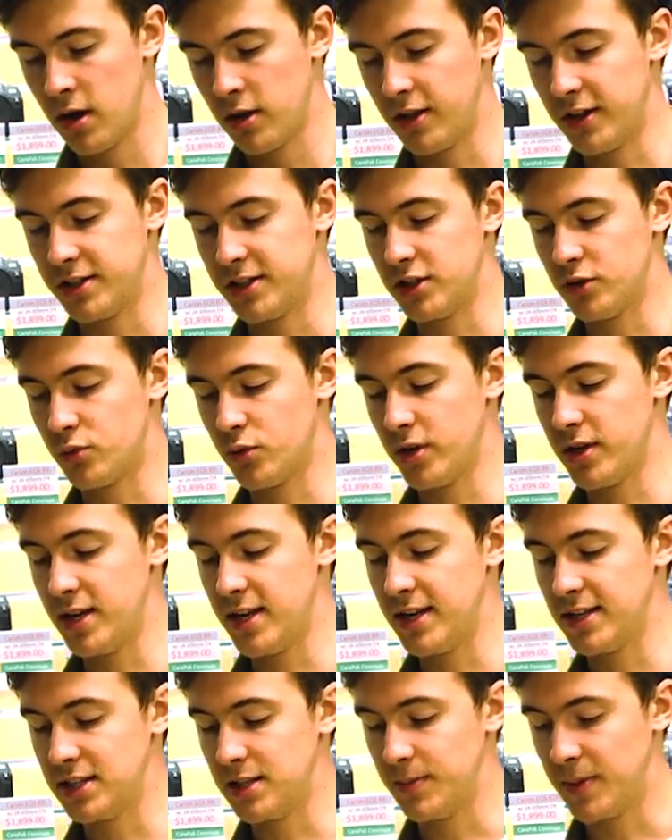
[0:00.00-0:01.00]
This is really
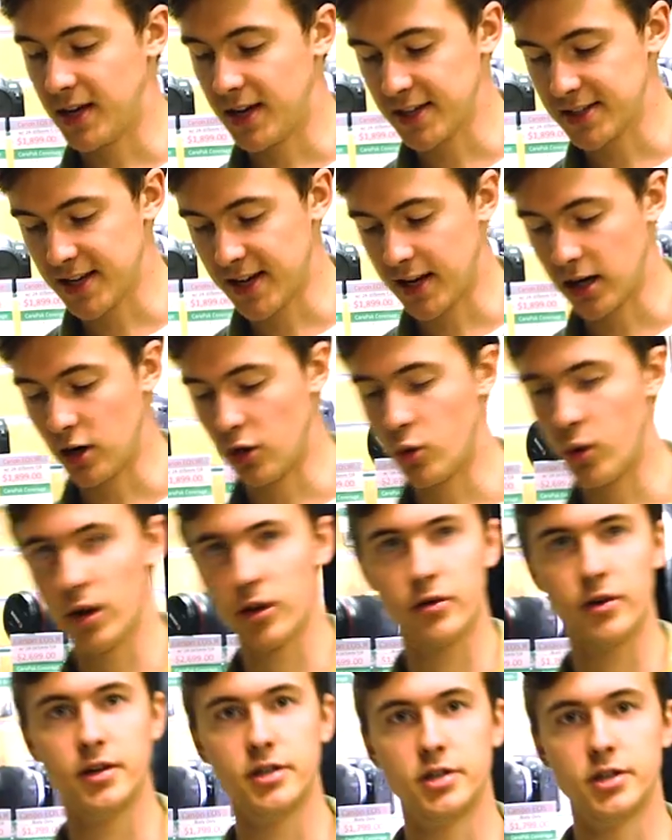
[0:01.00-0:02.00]
easy because I can
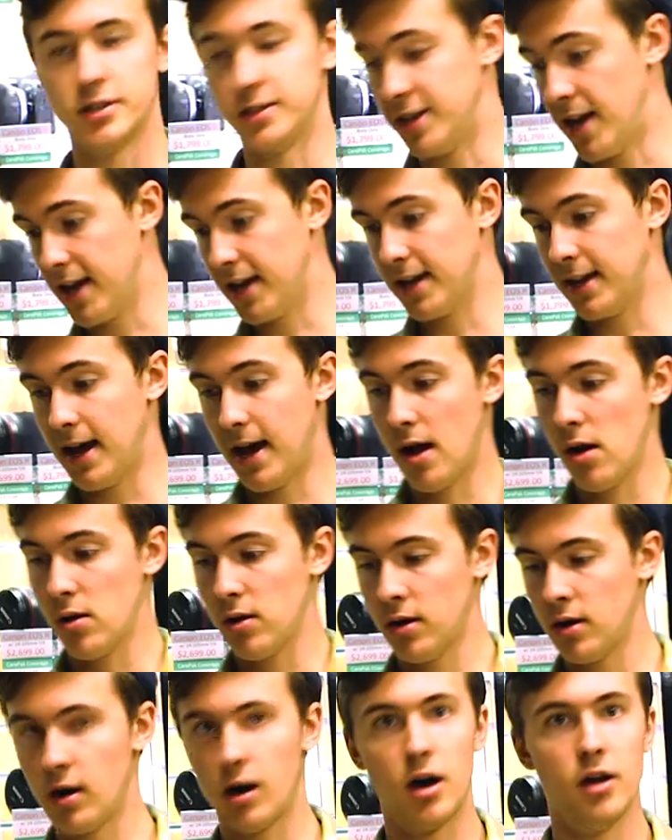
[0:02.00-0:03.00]
quickly just take it
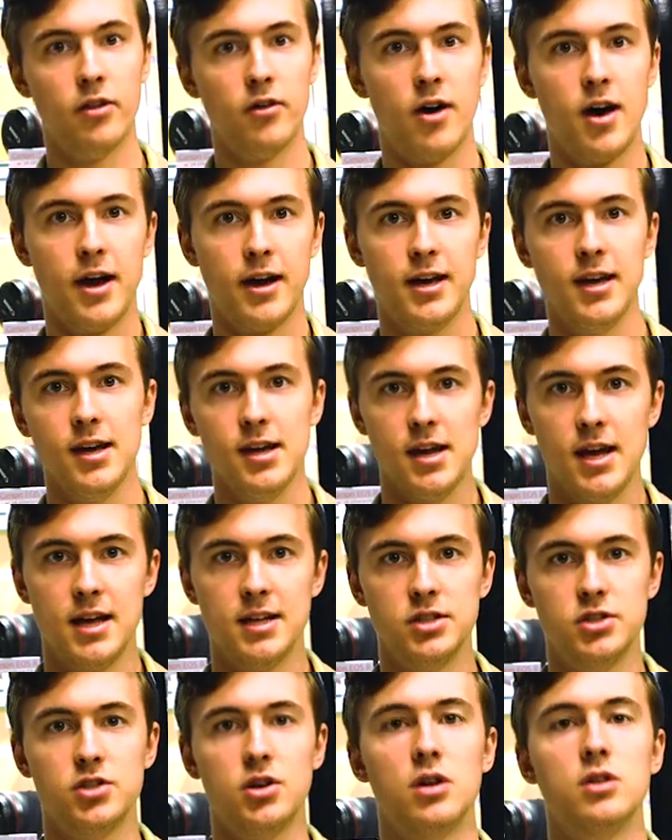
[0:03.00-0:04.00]
out, unlock it,
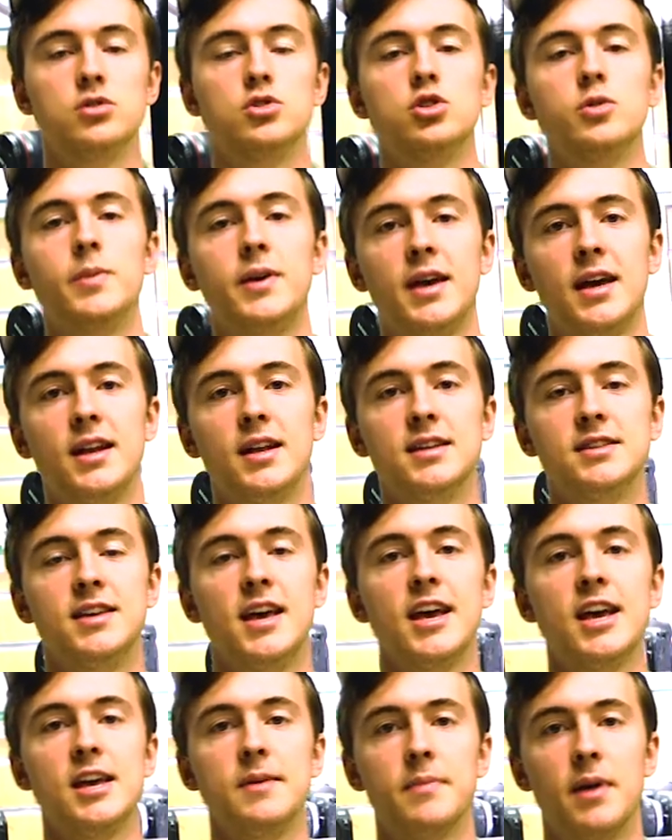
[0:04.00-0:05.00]
and start zooming in and
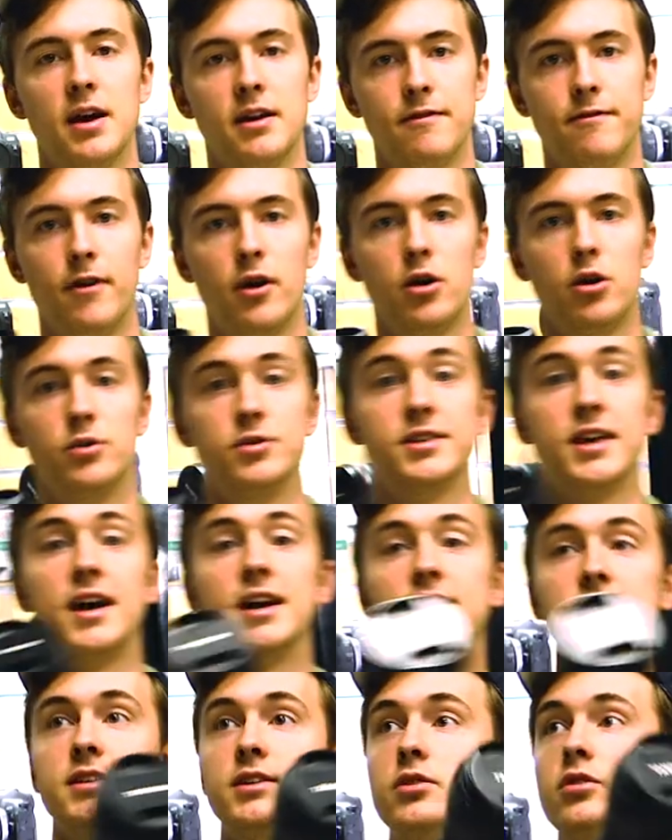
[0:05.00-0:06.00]
taking my photos
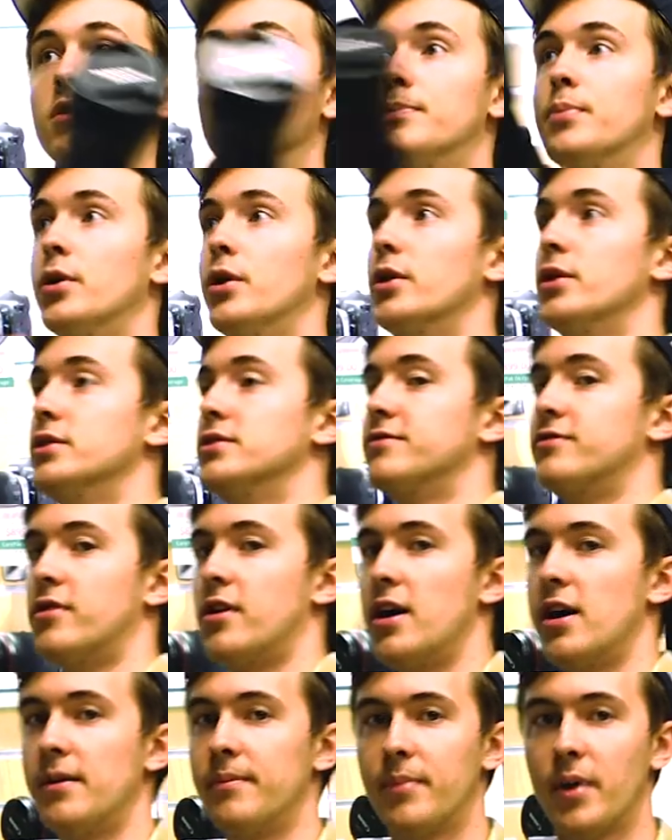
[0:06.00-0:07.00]
as either the bird's
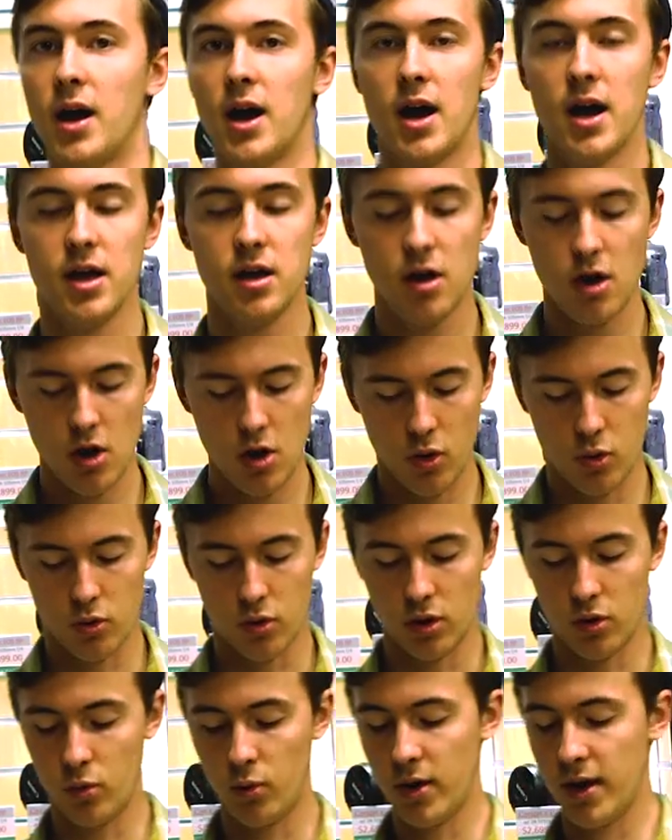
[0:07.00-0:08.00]
flying by
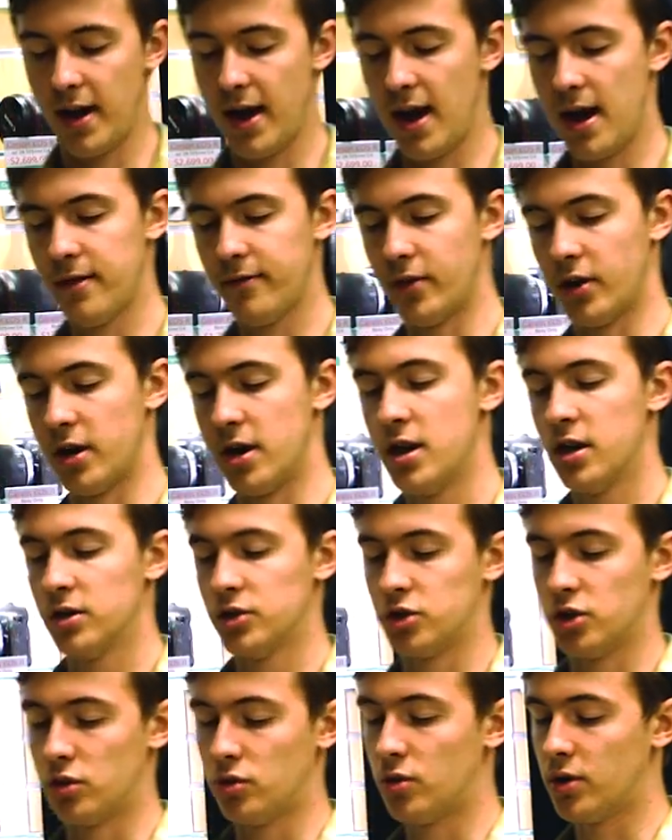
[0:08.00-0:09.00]
or whatever.
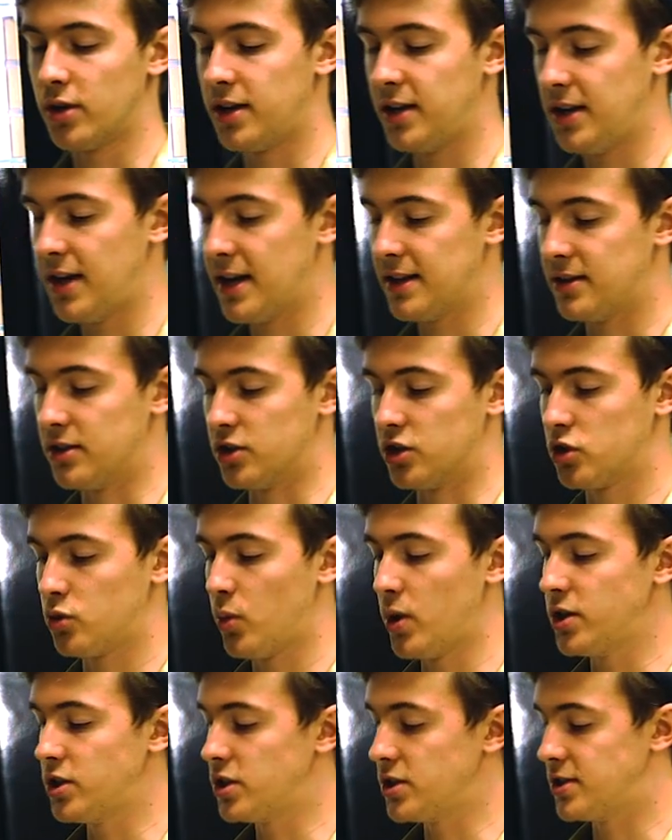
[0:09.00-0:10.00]
So looking at the
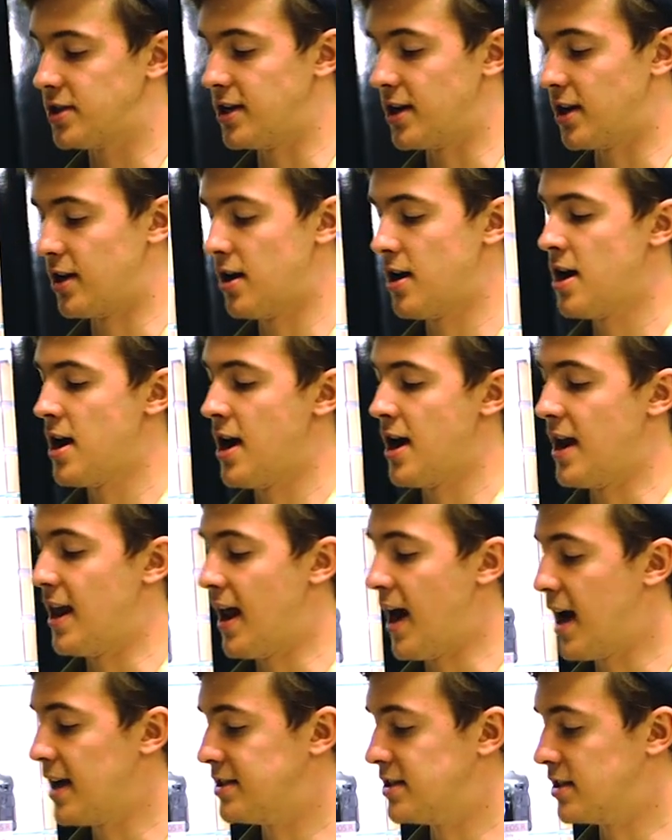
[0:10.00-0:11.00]
switches here,
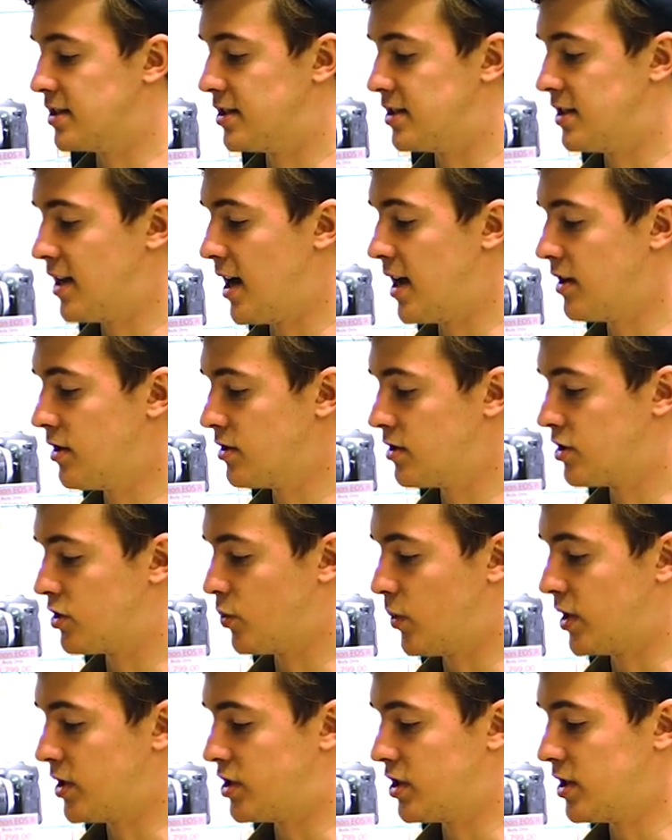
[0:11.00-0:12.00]
it has its standard
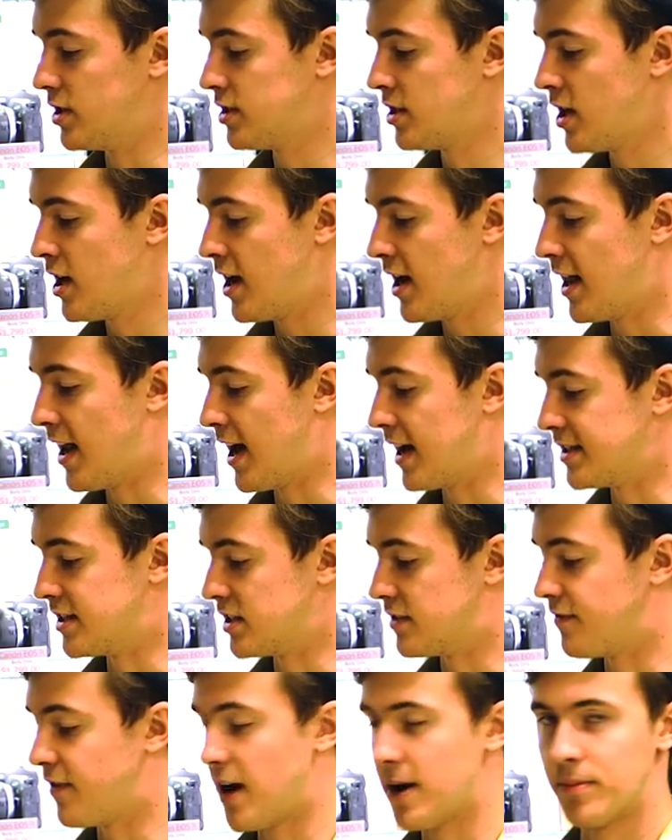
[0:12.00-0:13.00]
switches, it has
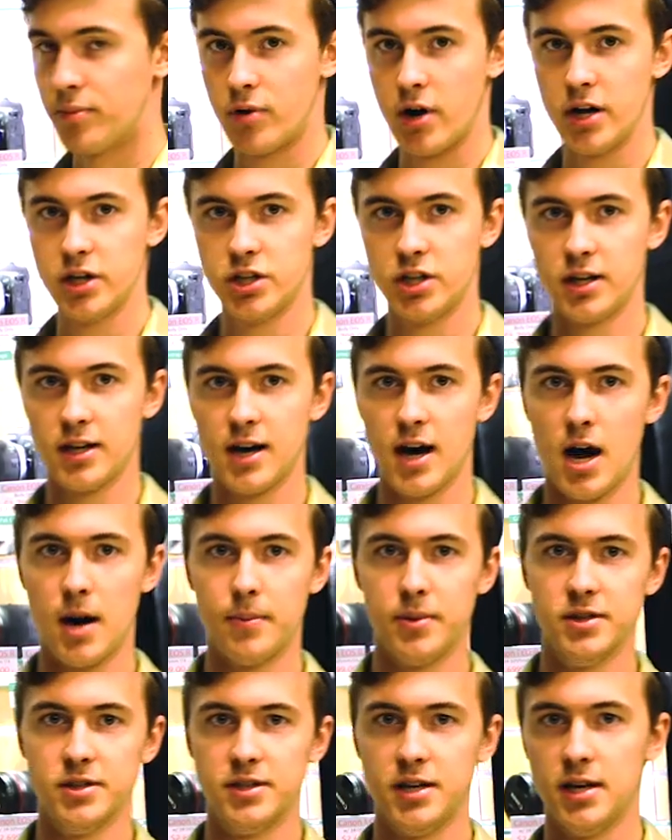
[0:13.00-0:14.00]
its vibration
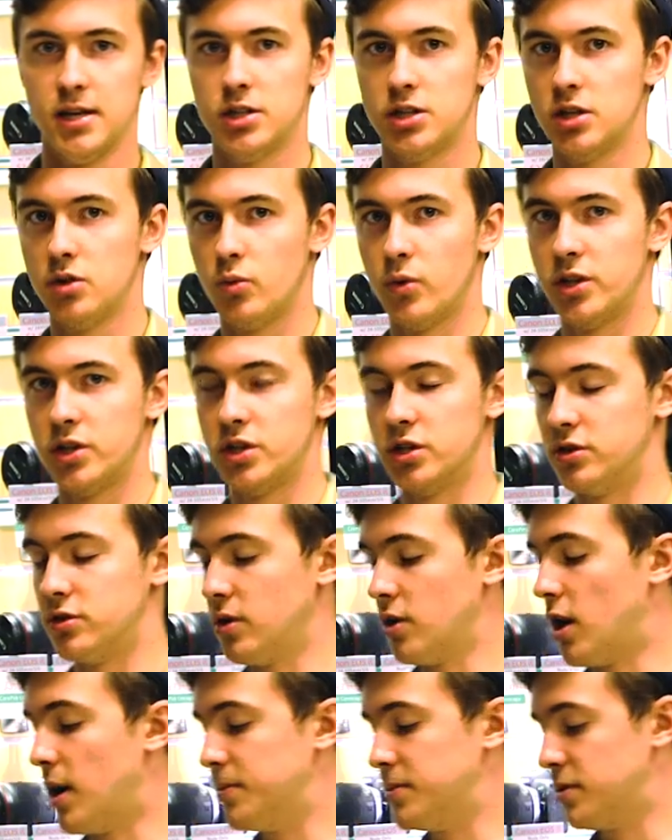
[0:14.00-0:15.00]
compensation, which
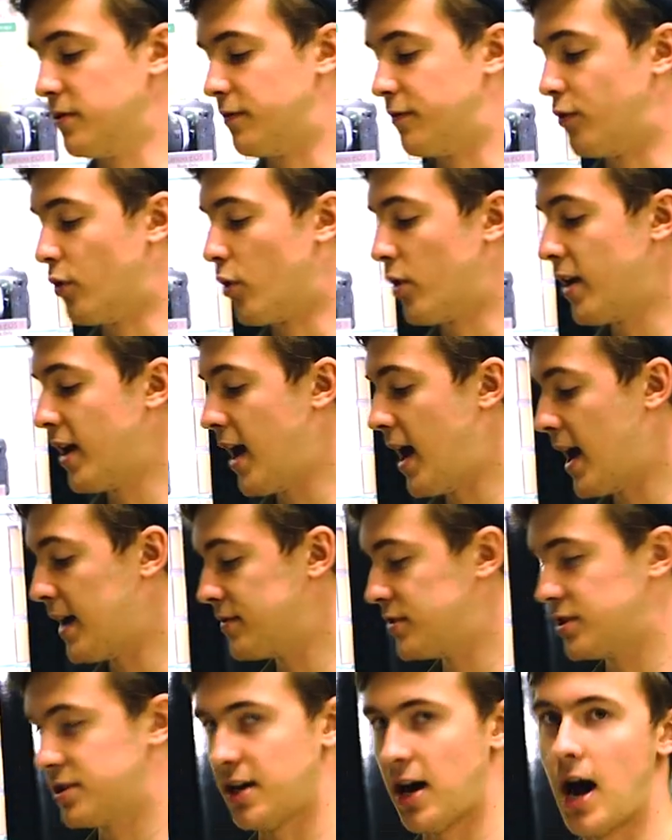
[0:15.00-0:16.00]
is up to four and a
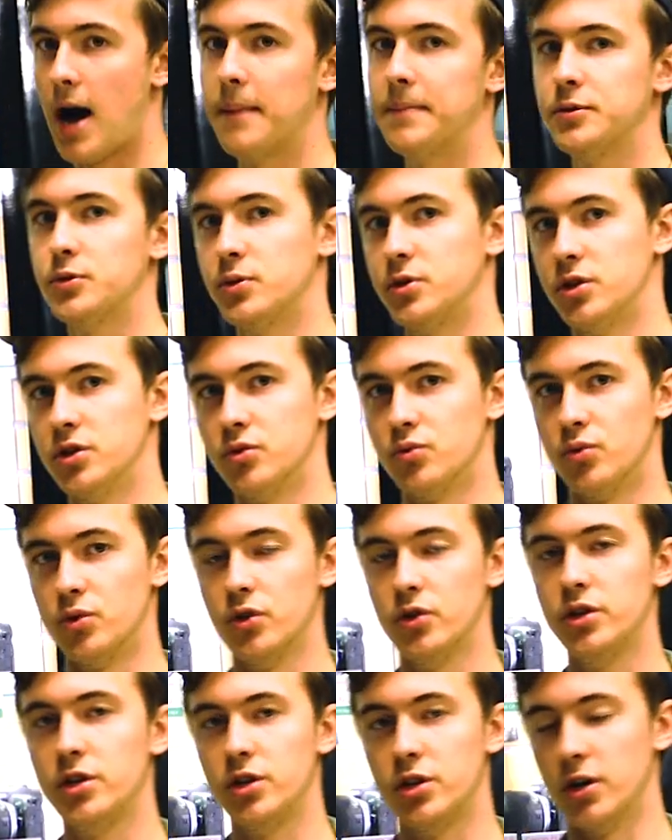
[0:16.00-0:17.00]
half stops, which is
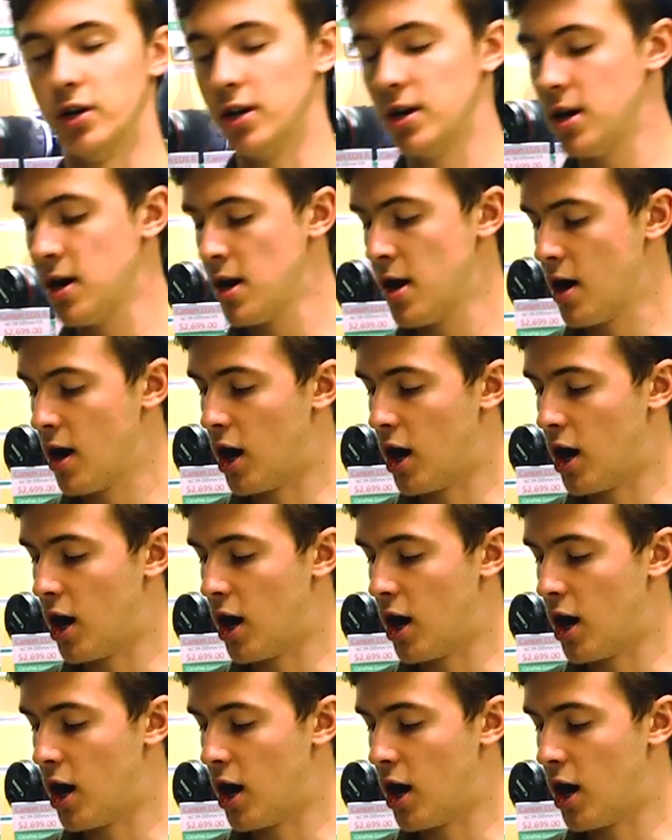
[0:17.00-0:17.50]
really good.